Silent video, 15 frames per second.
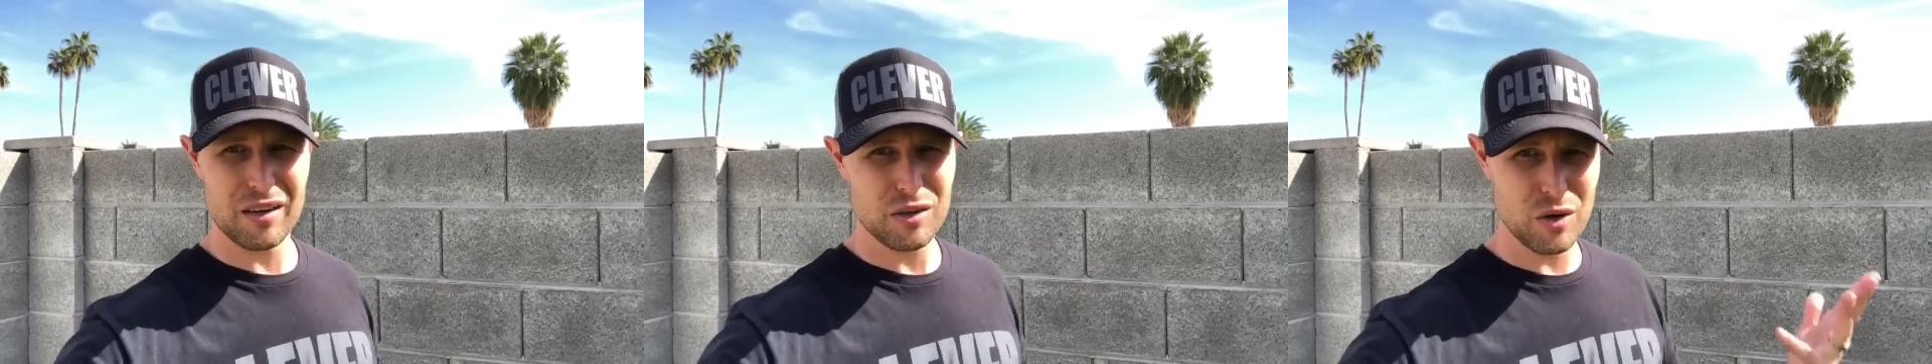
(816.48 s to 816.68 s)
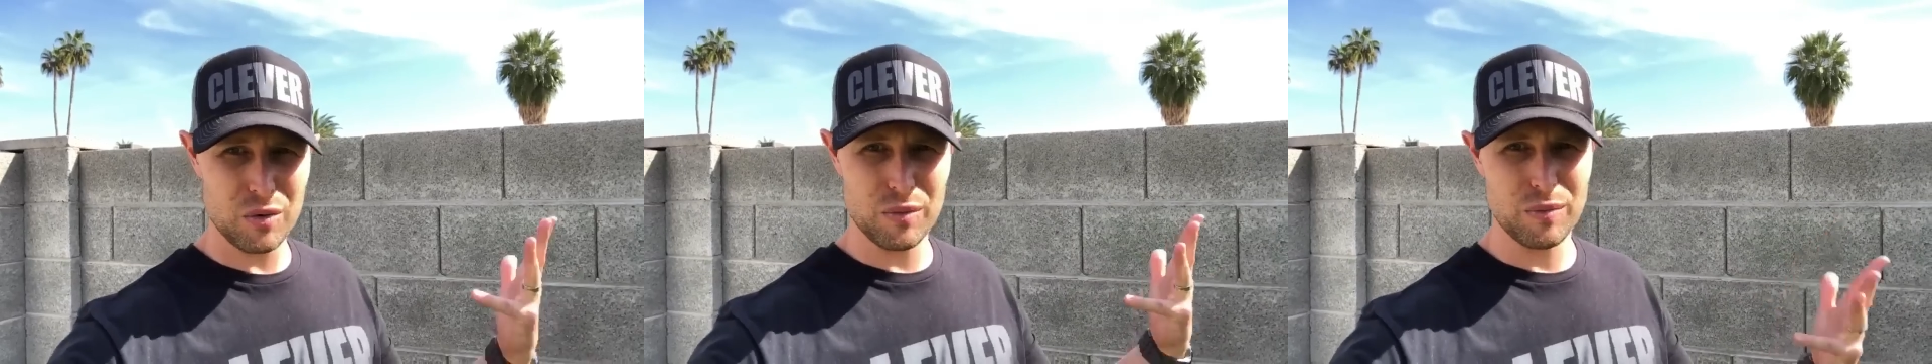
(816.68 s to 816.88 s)
don't
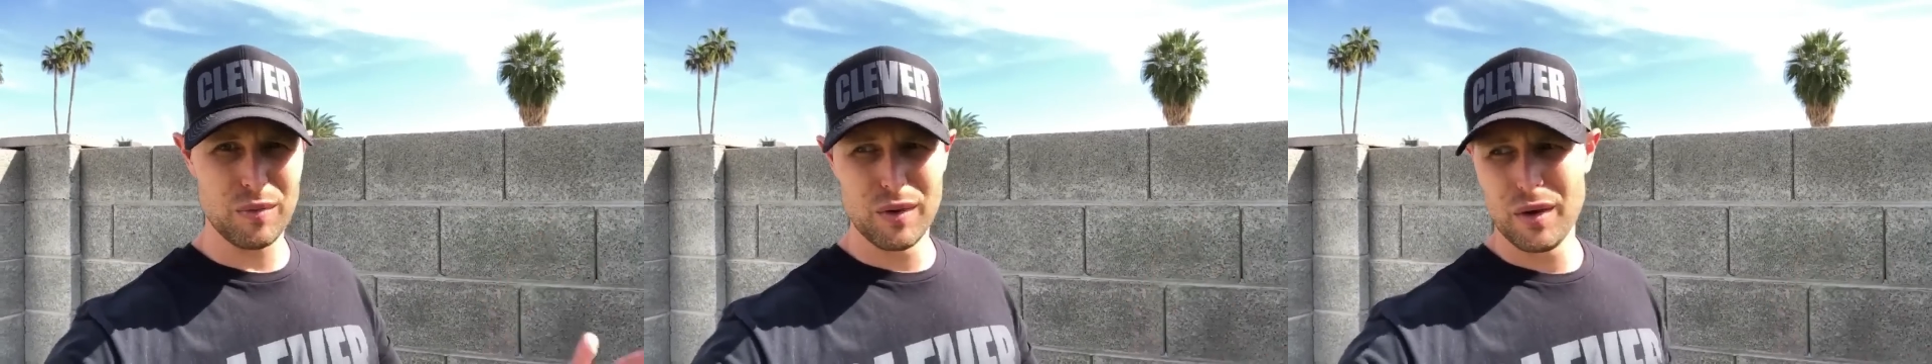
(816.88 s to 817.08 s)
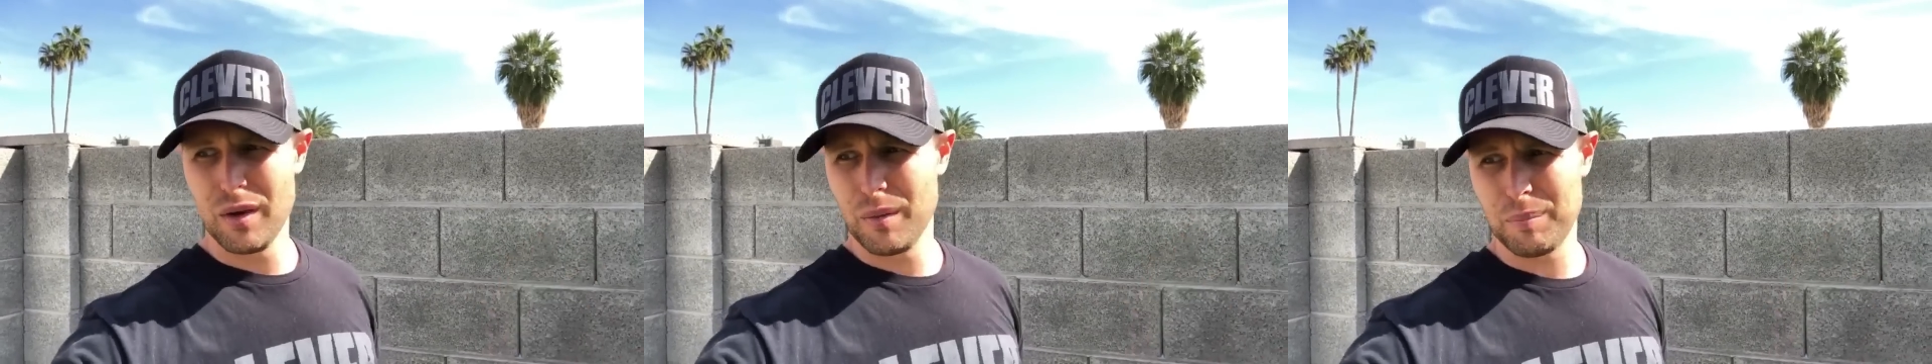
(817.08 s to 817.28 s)
know
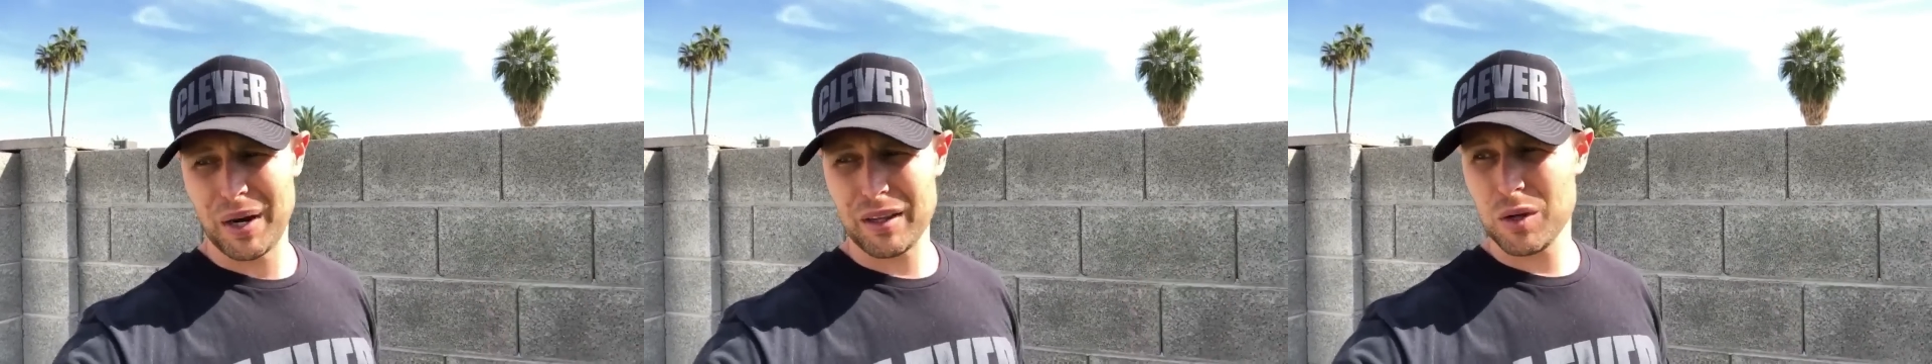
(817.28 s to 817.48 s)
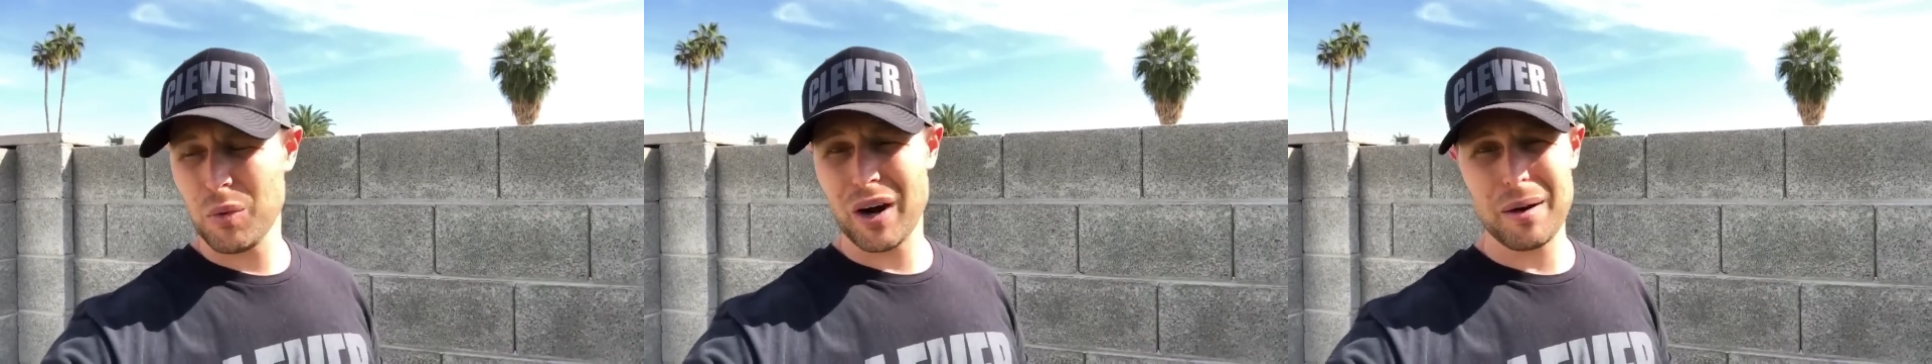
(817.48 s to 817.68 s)

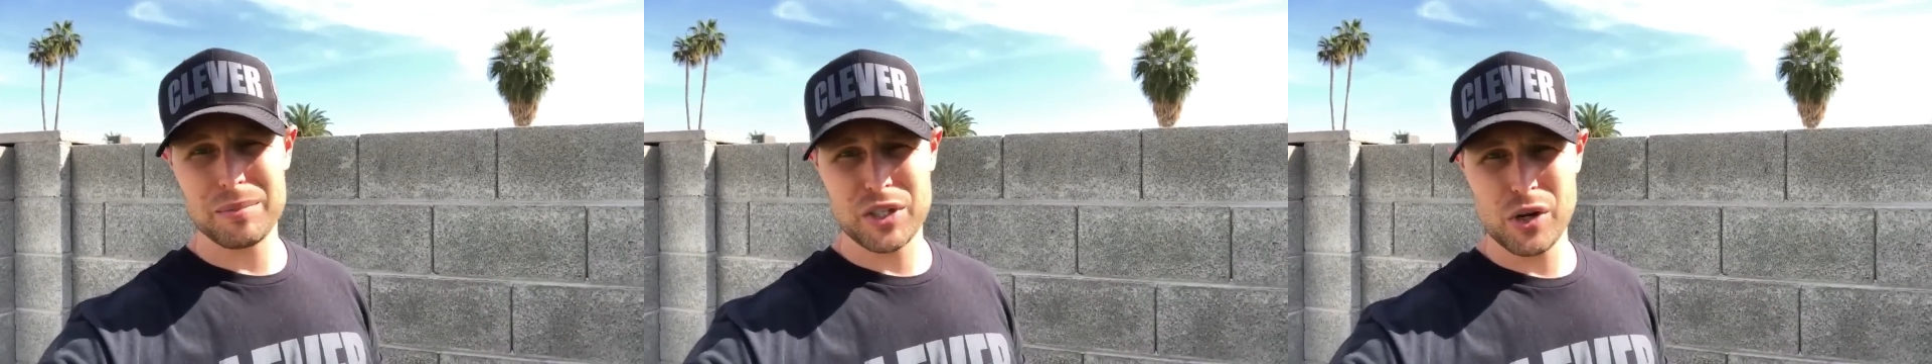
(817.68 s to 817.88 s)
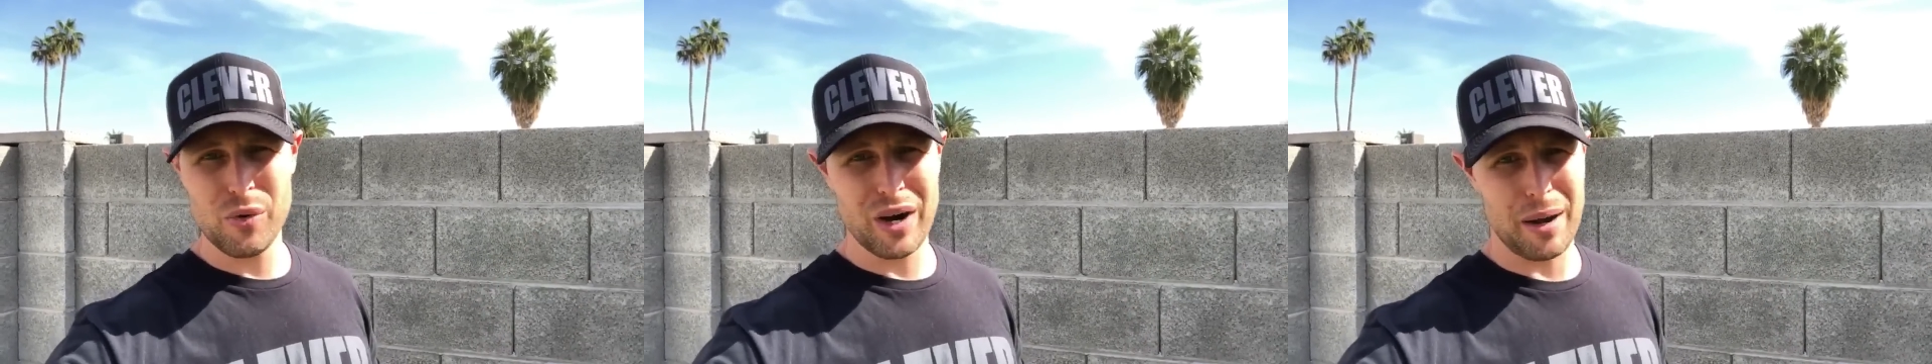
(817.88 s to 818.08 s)
barely what I'm
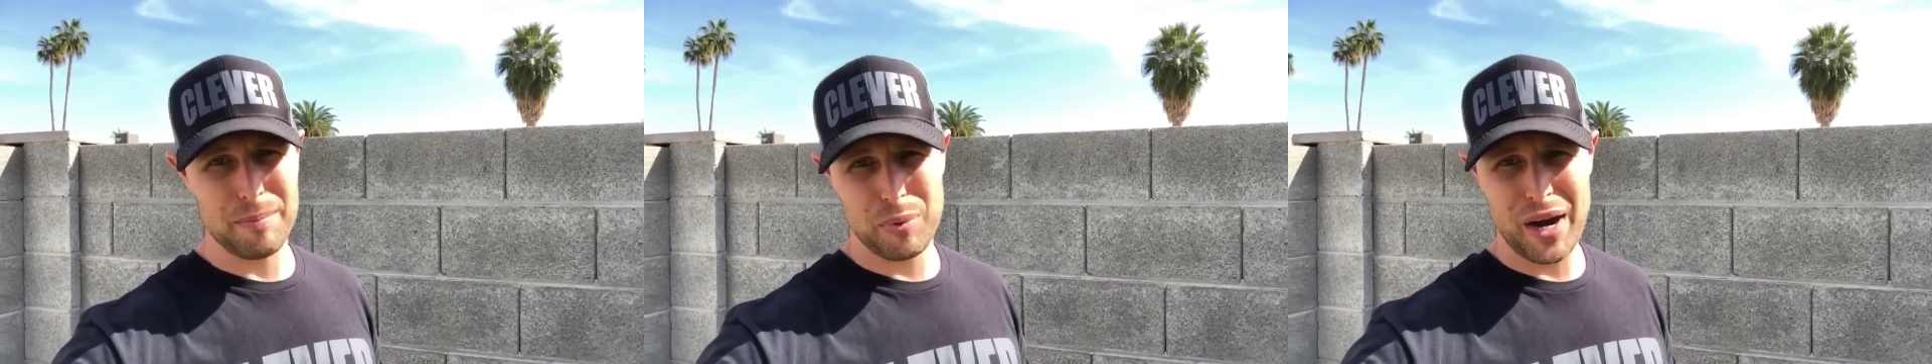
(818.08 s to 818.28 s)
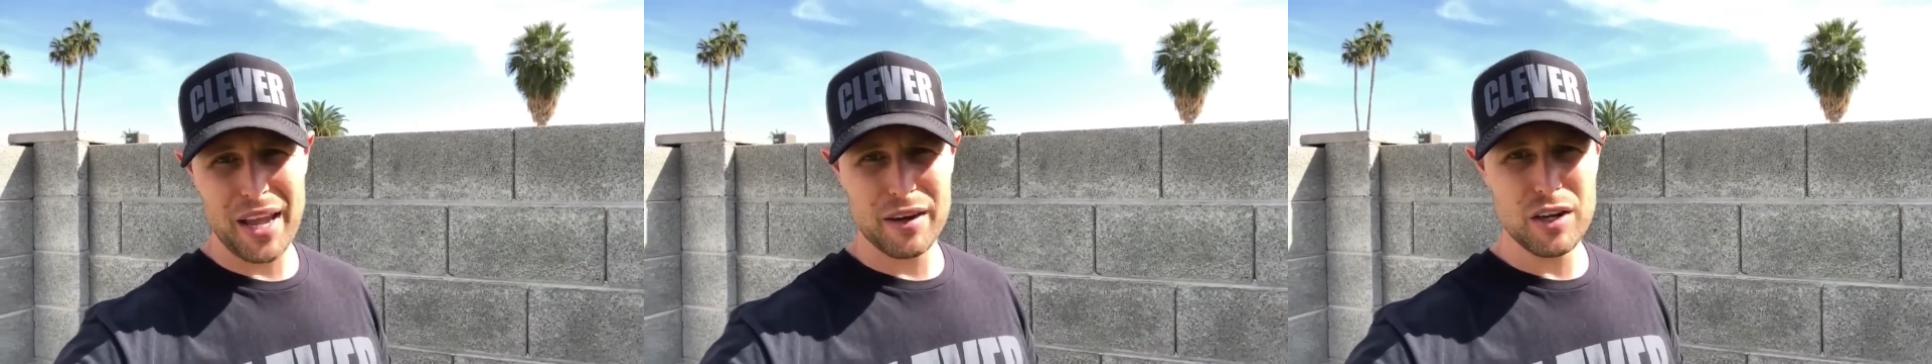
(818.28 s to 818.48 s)
doing. I'm
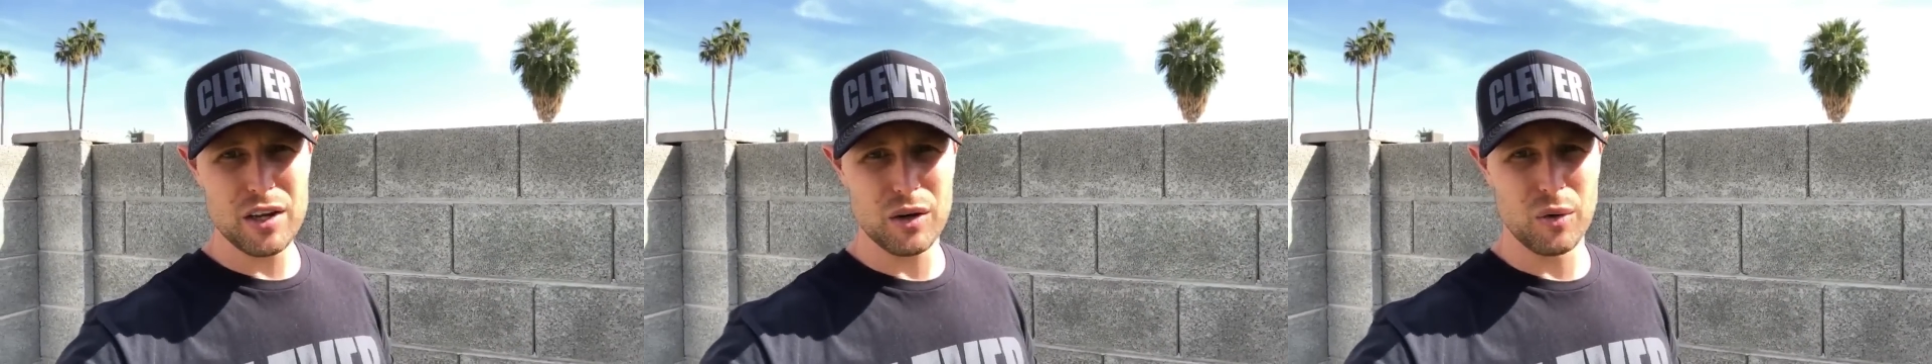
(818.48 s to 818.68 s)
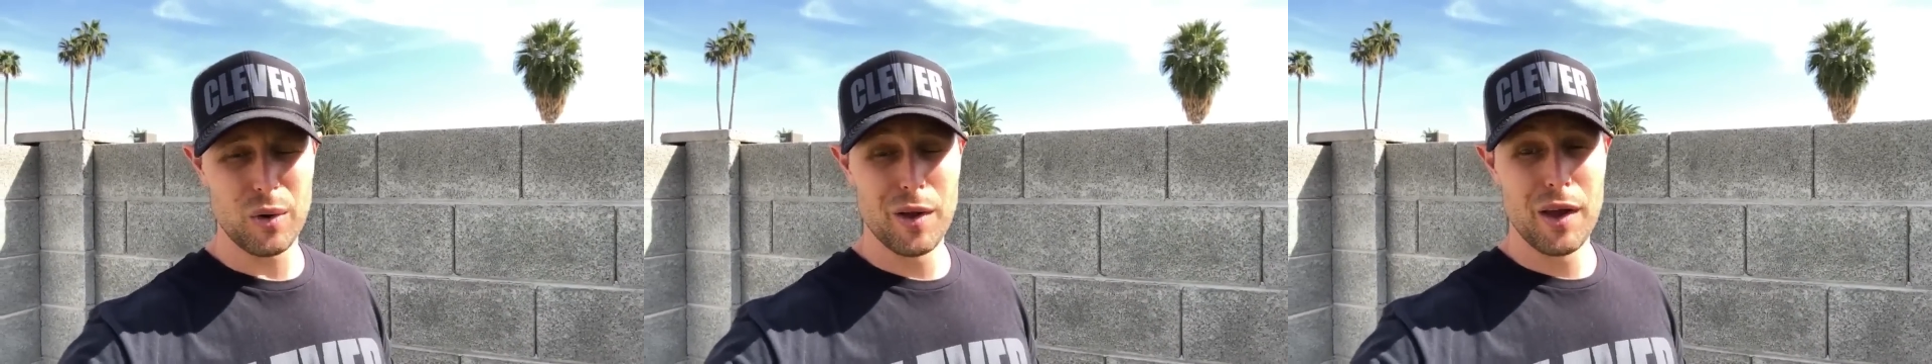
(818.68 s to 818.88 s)
brand new.